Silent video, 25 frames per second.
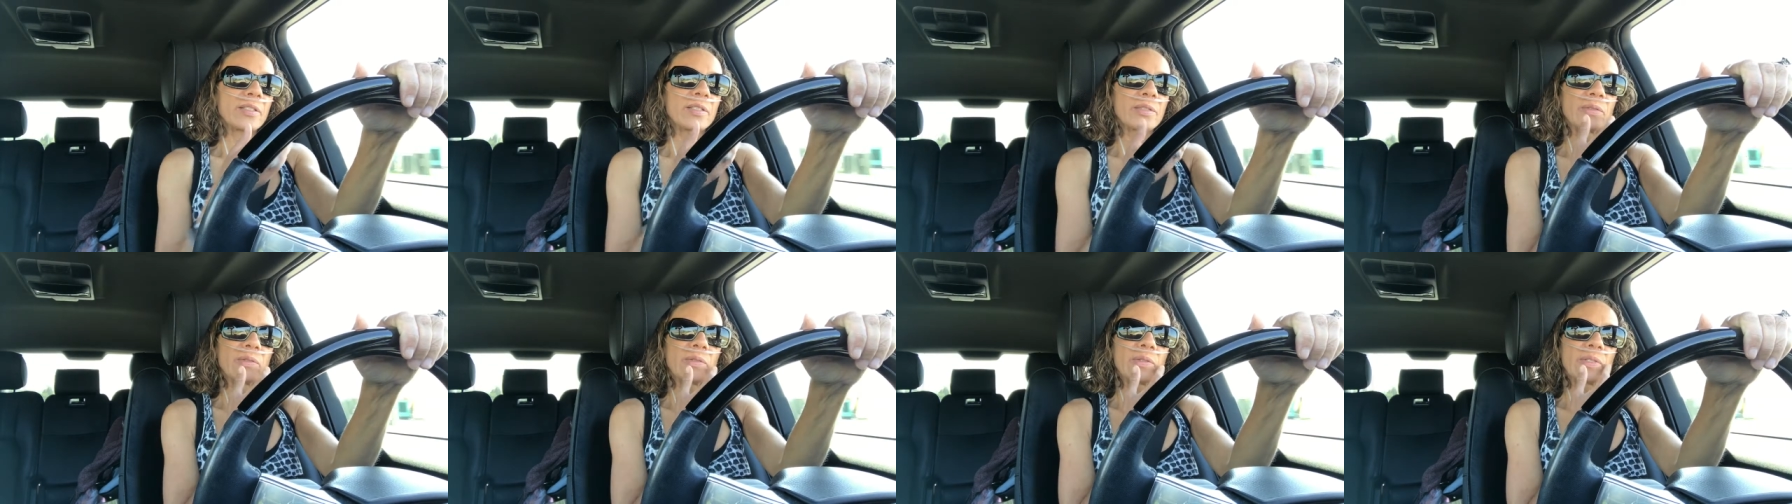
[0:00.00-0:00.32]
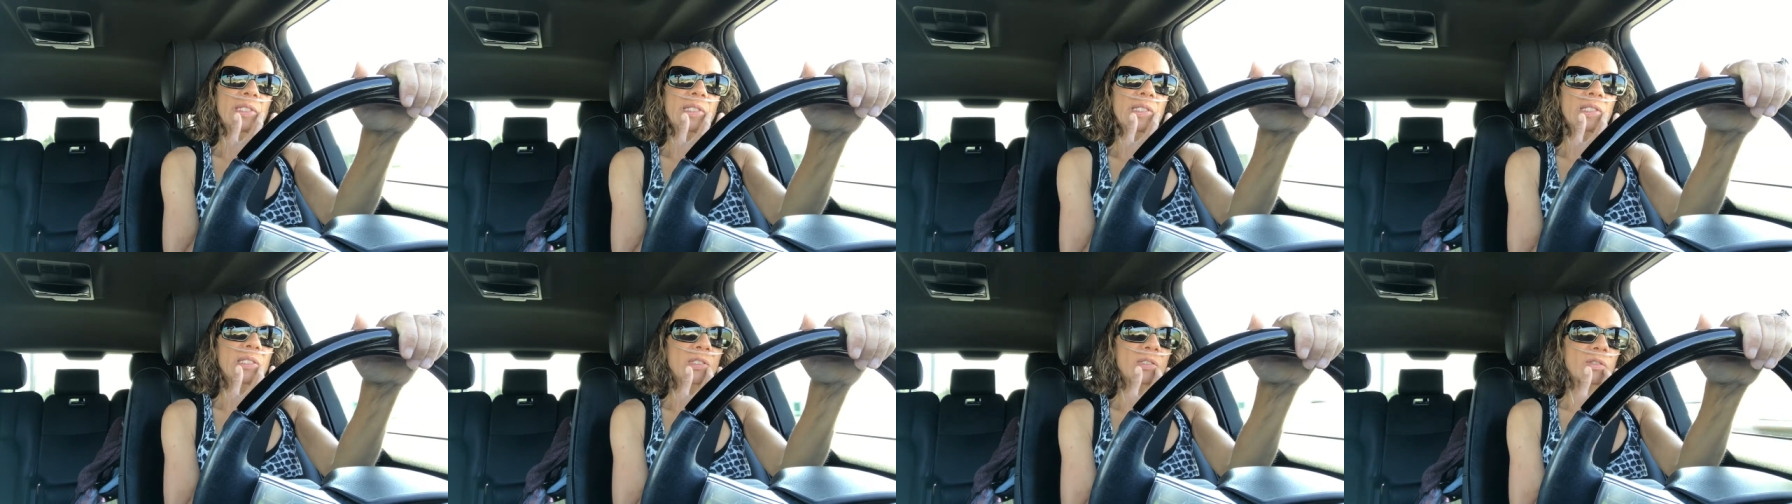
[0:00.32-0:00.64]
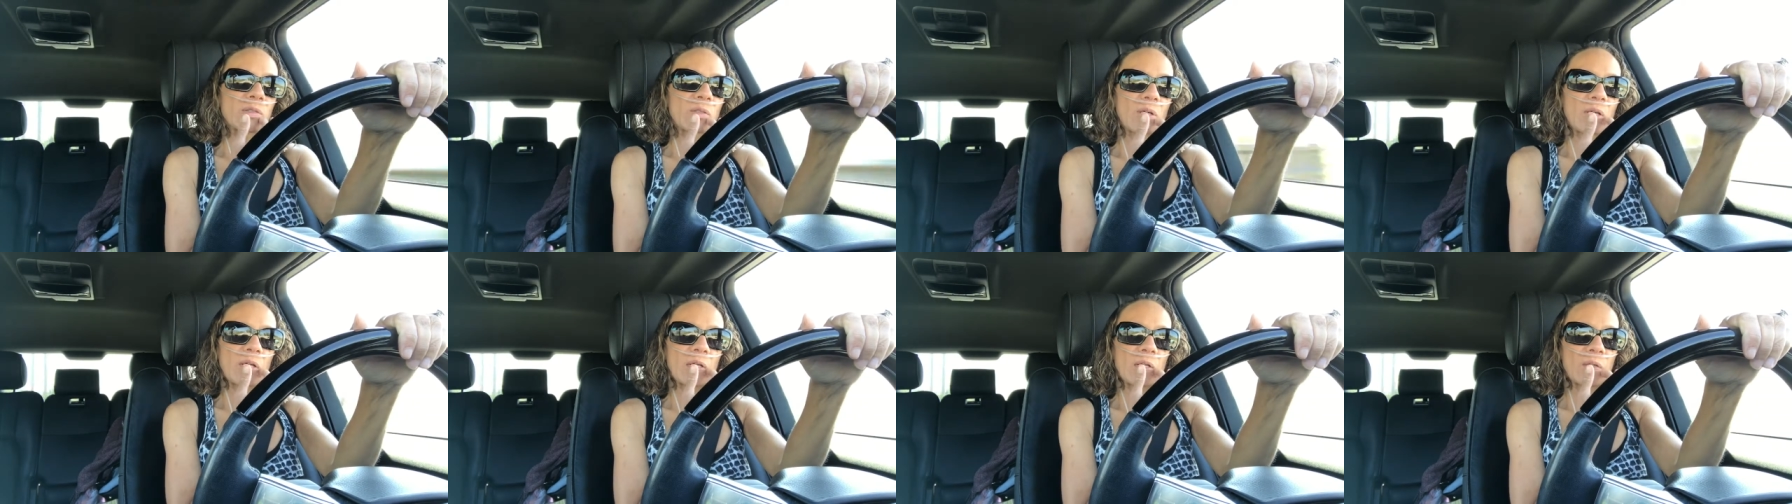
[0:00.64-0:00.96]
do this
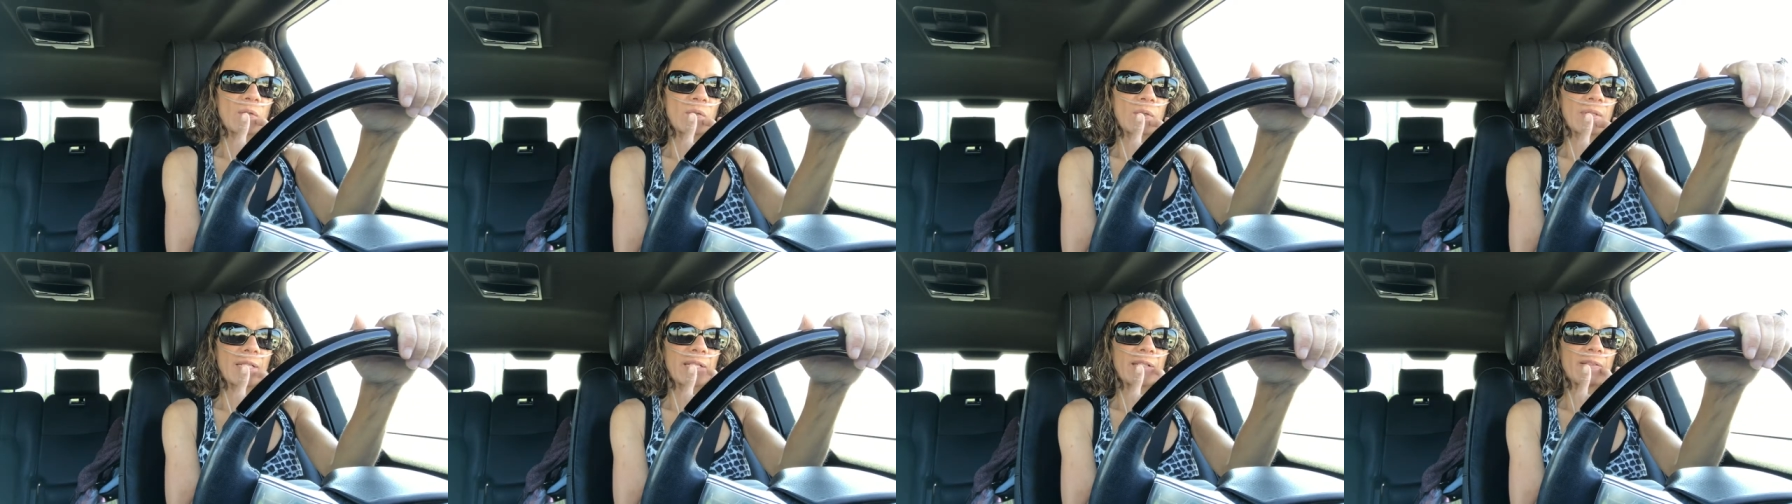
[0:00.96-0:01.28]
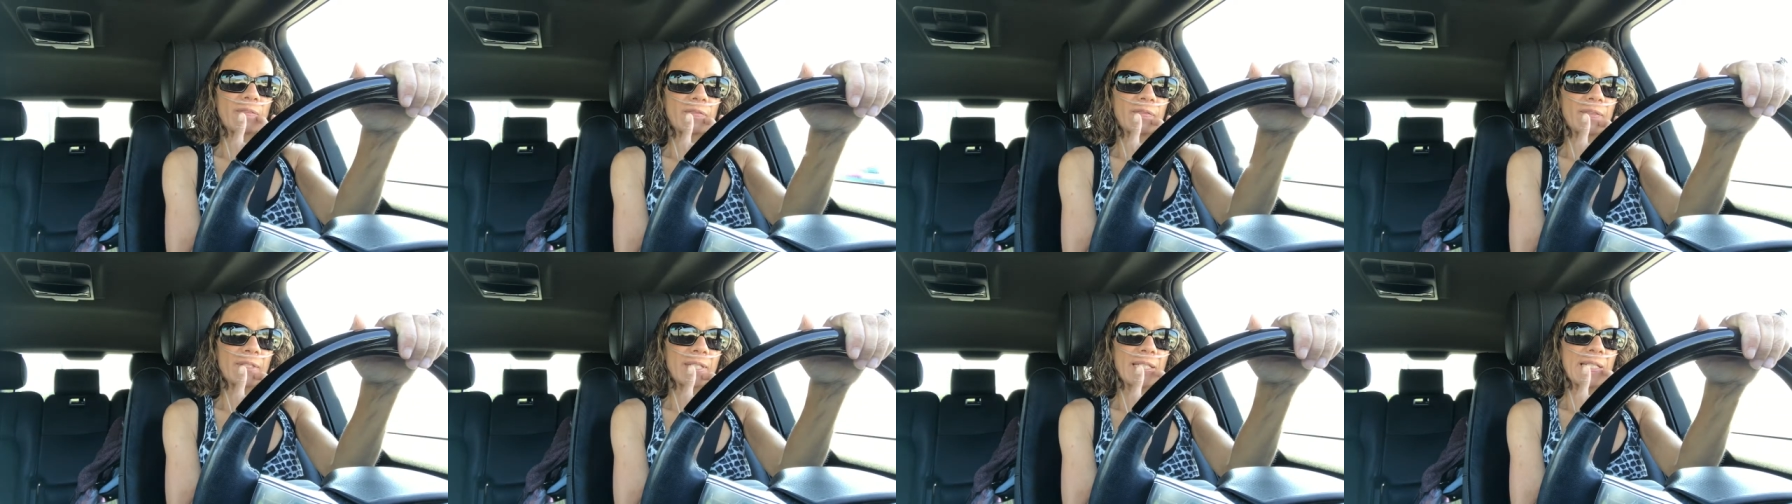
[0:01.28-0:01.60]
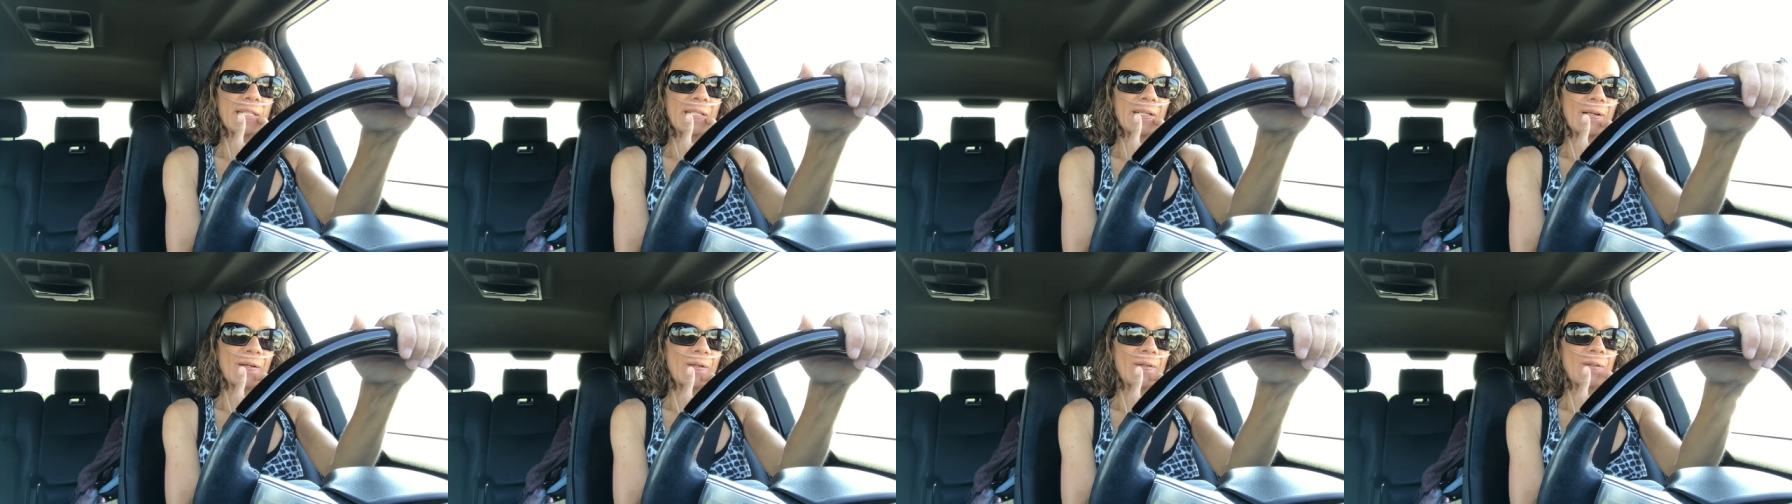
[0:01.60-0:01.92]
short, quick
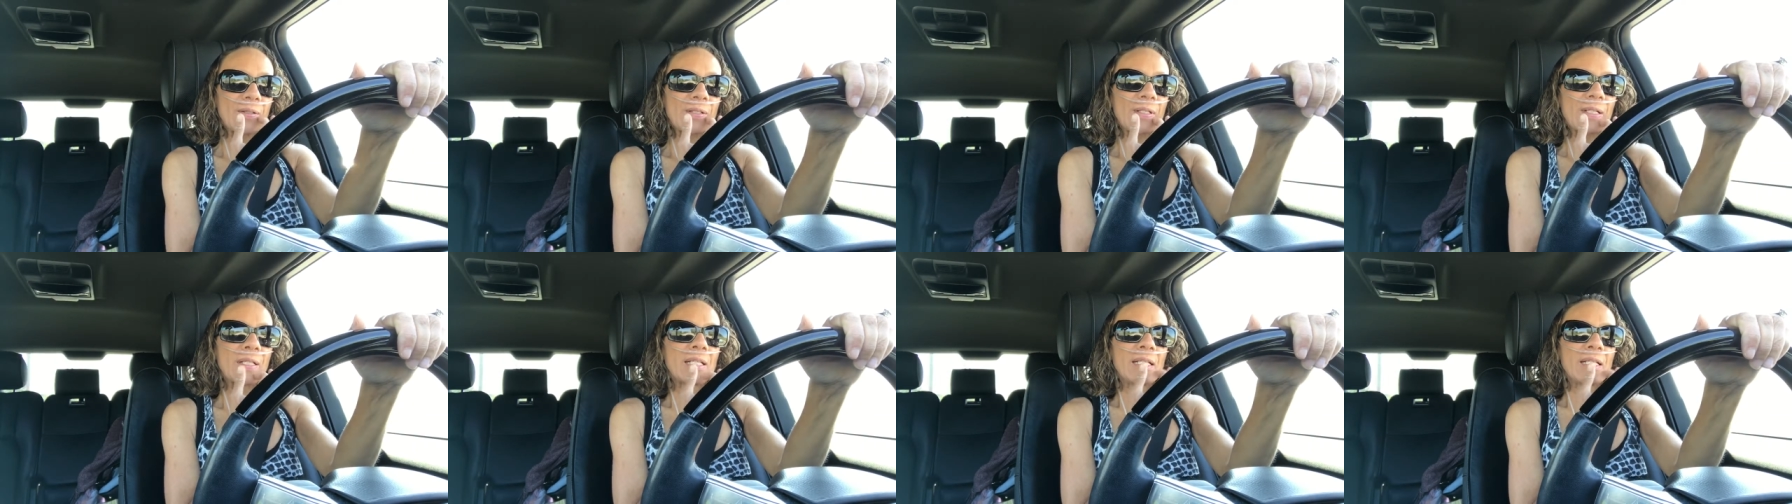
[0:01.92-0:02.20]
video,